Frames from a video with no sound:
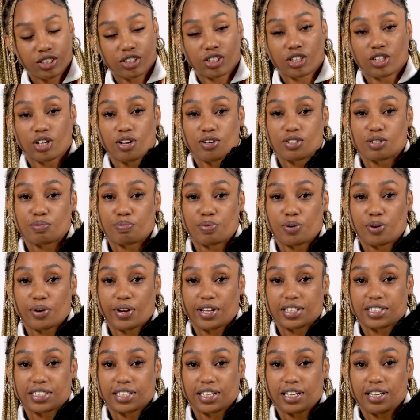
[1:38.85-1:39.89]
To close a
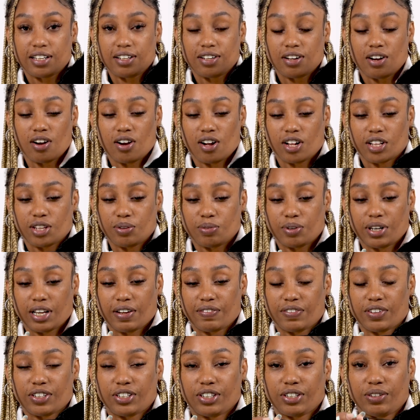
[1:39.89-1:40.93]
ponytail, all you would
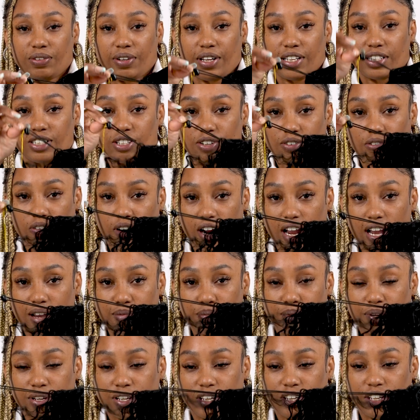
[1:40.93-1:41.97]
have to do is
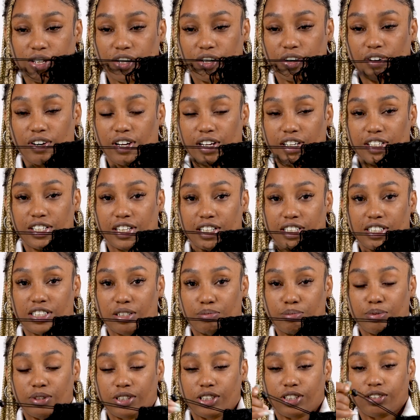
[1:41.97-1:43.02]
grab your
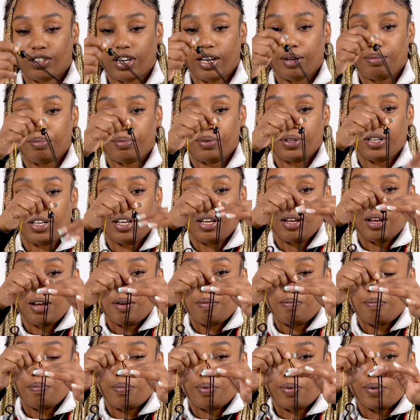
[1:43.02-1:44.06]
adjustable strap,
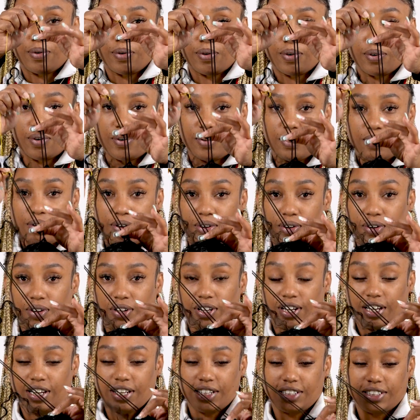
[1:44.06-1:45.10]
pull
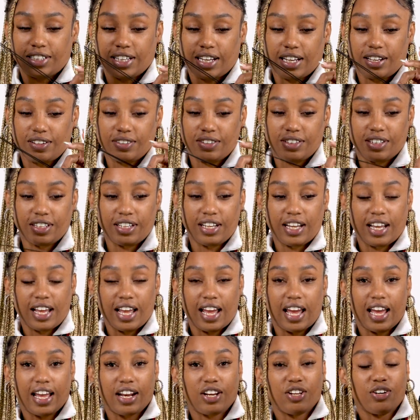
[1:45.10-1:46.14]
it down,
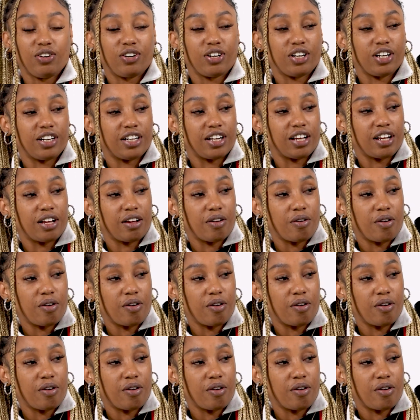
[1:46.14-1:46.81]
and you can